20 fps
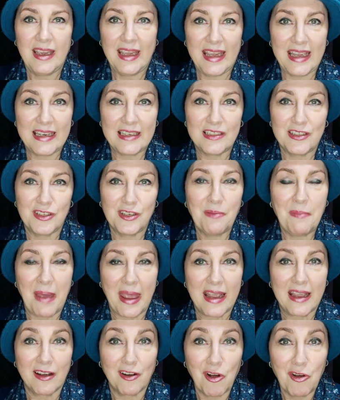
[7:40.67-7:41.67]
it to
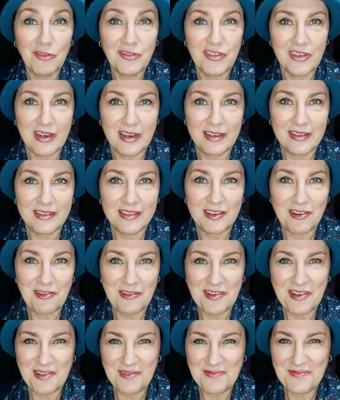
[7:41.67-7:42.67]
make a consonant
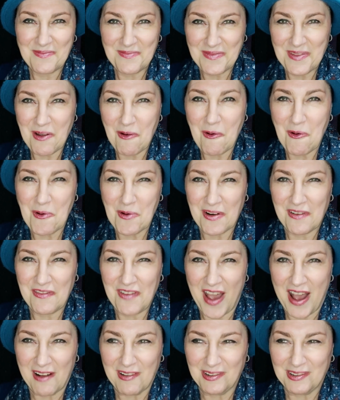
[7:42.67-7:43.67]
or a
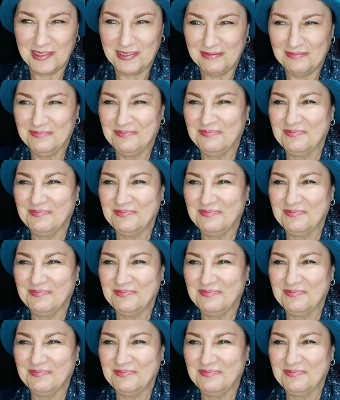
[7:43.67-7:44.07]
vowel.